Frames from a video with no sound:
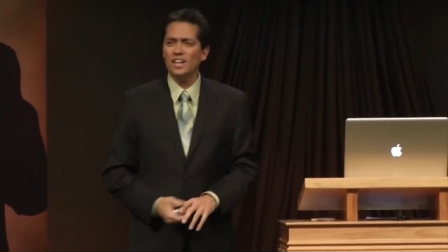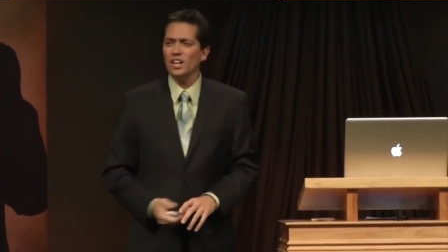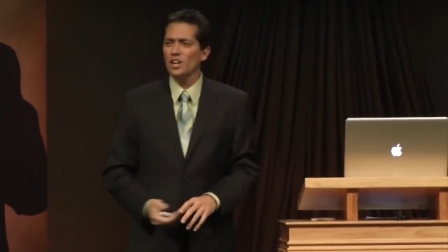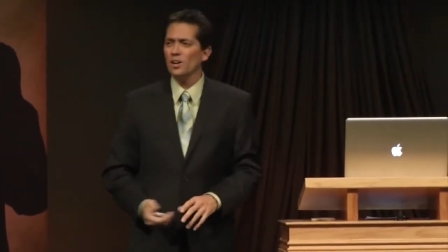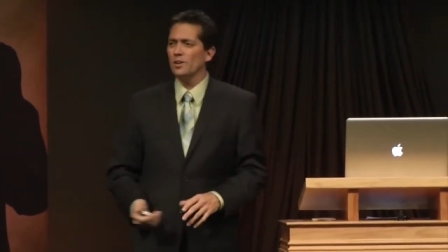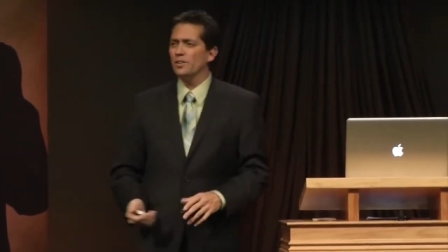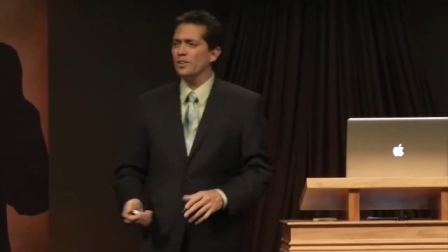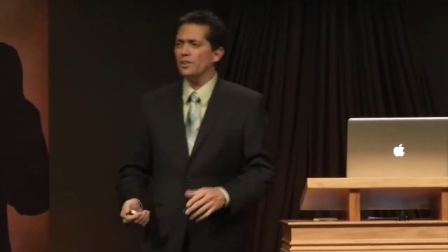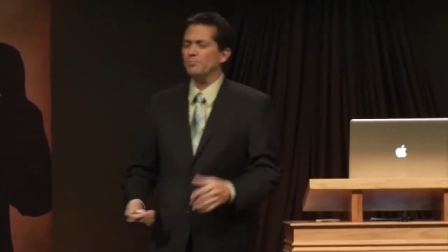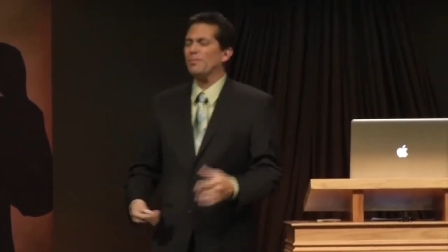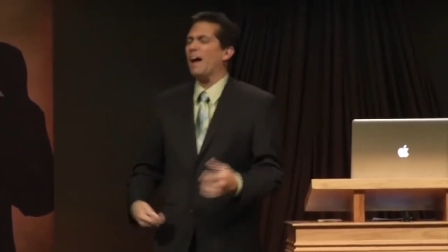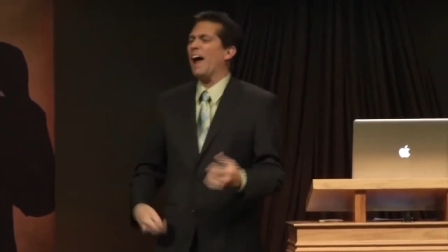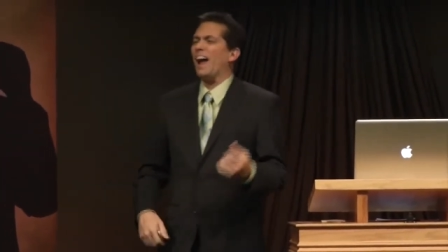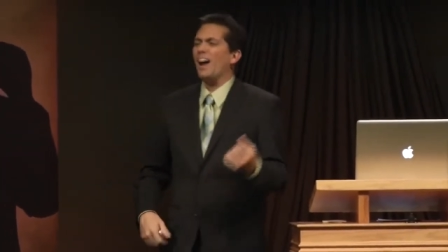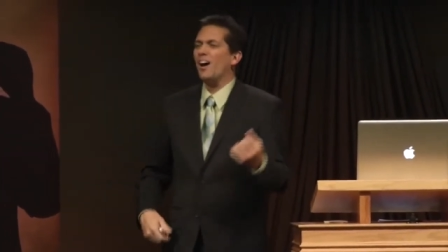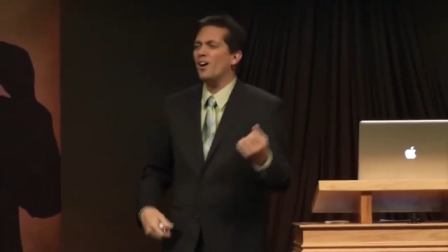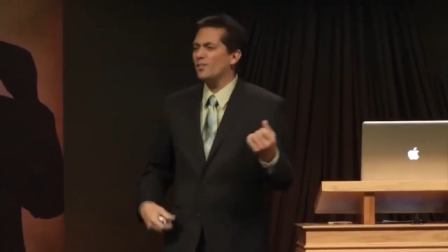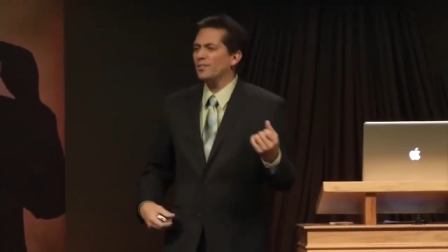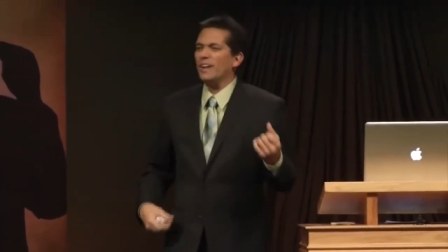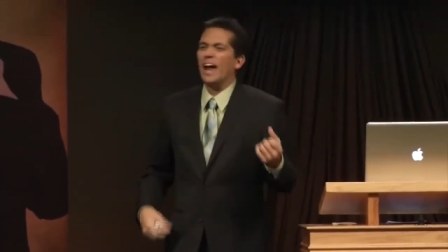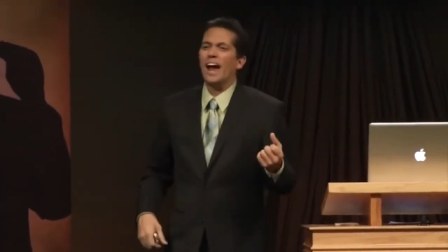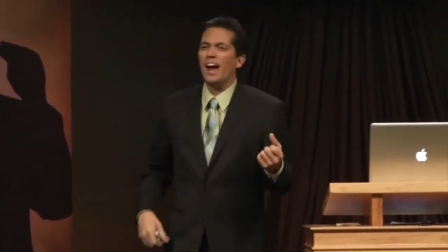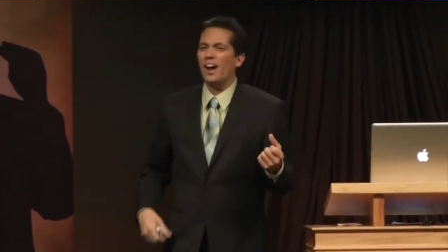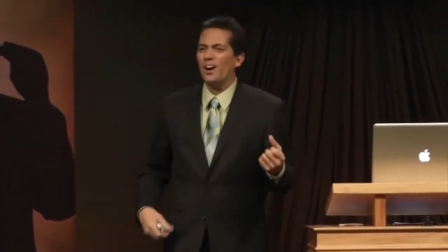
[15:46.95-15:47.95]
get it in the
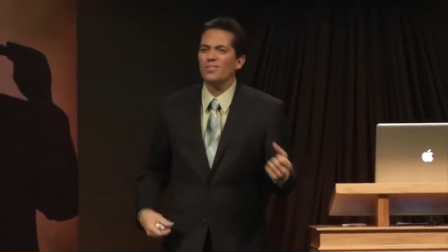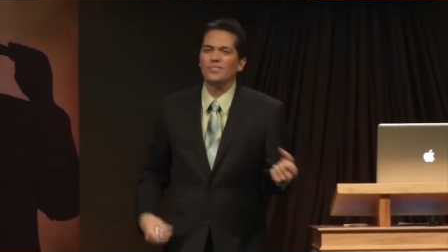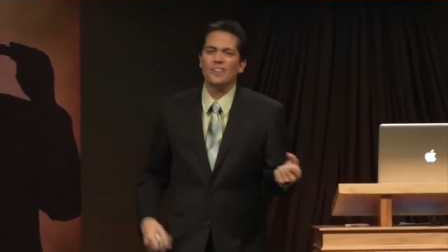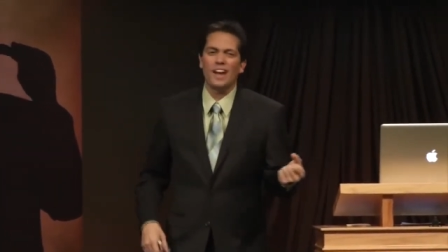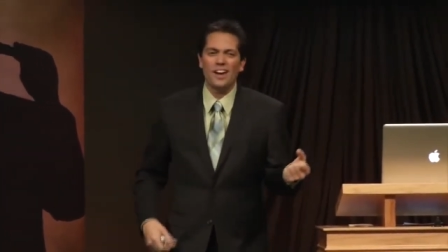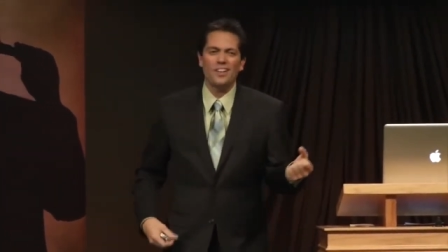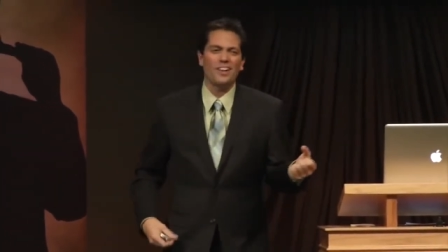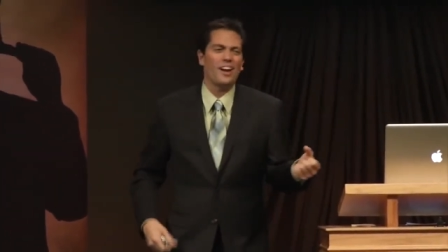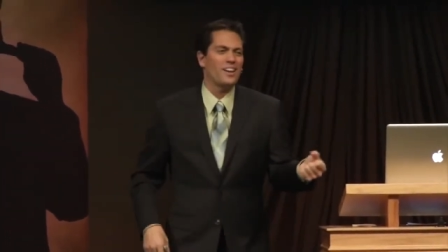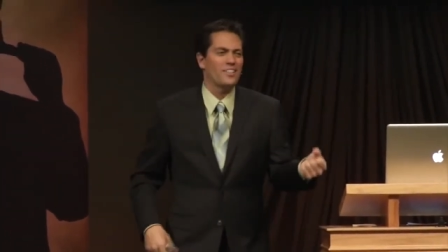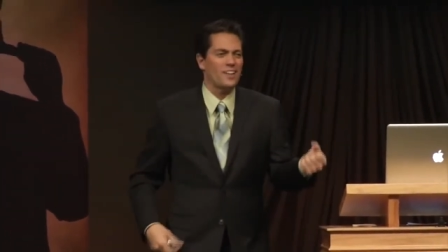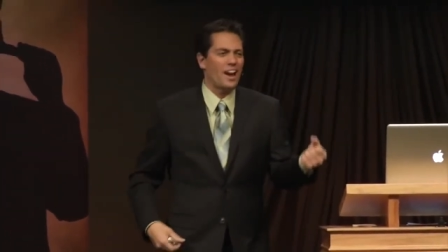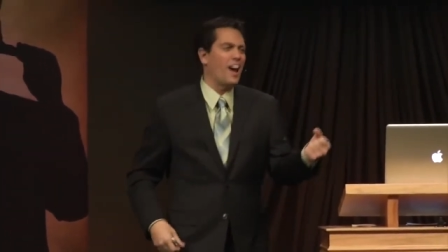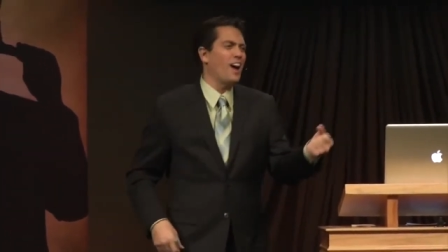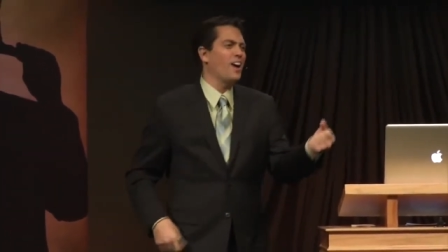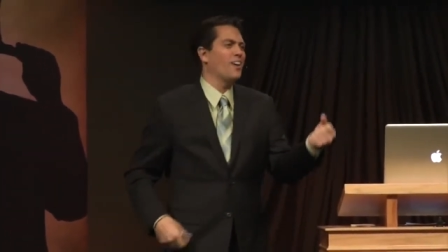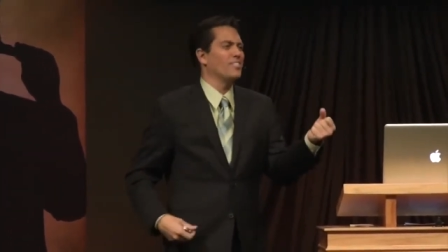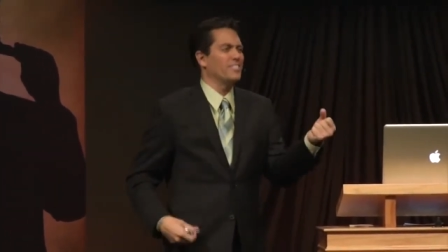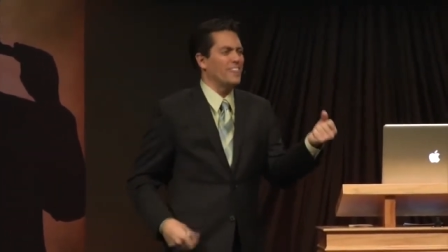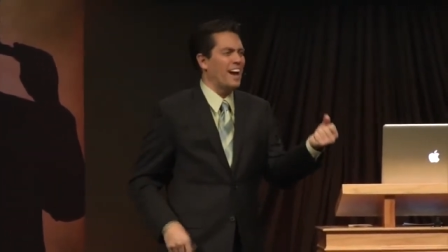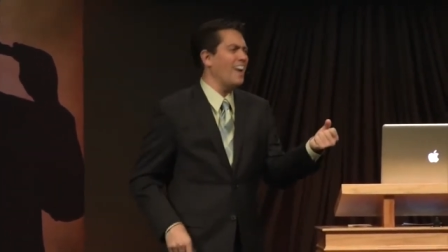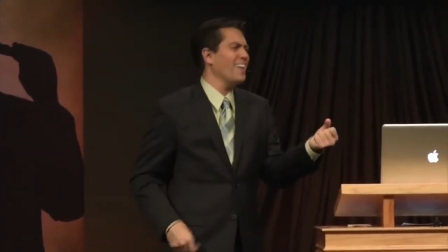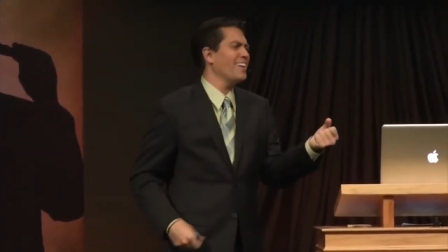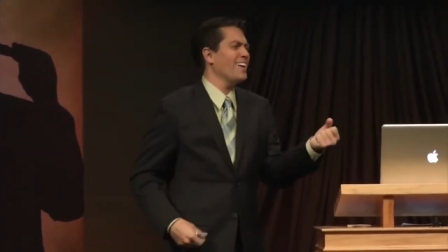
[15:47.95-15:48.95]
down, down, down, down,
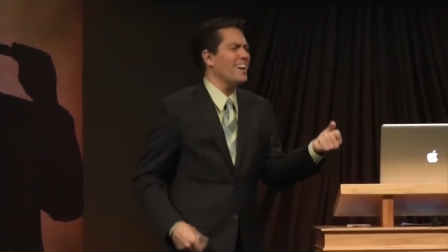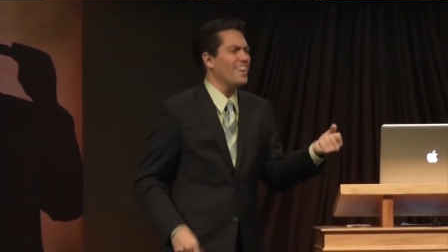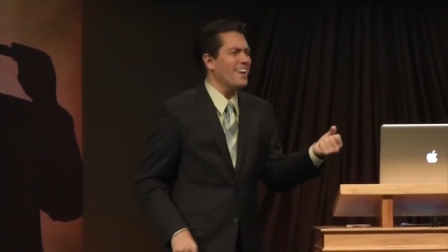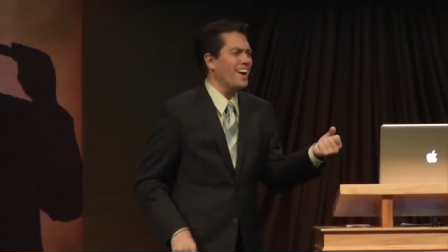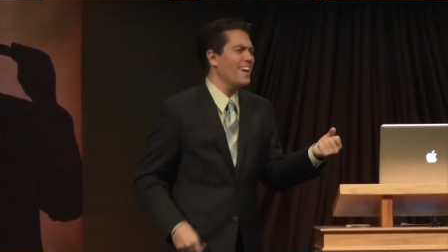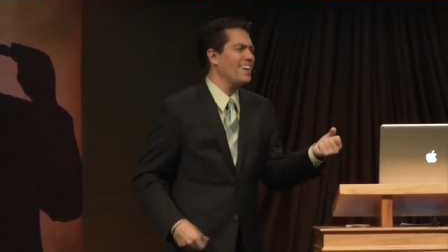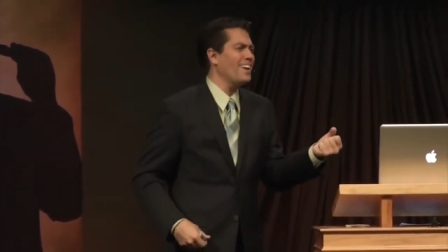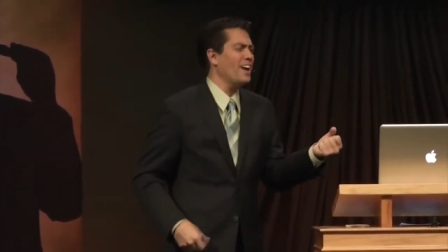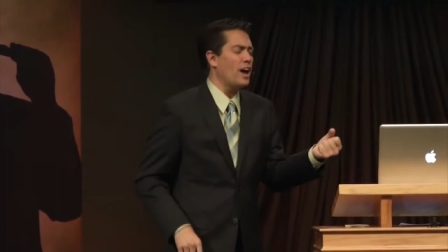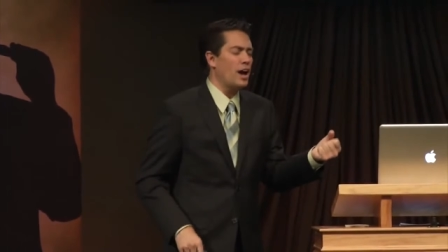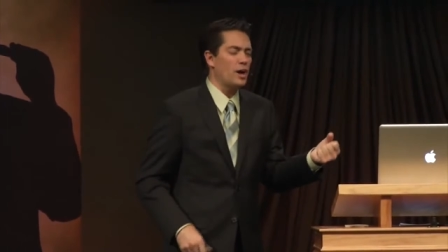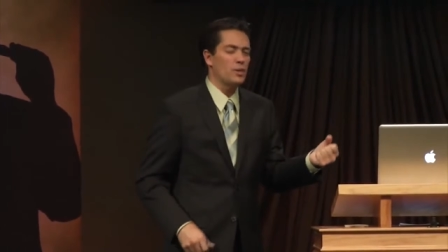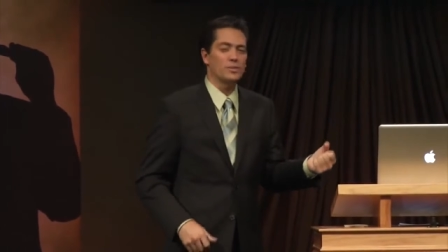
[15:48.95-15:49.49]
down, down, down.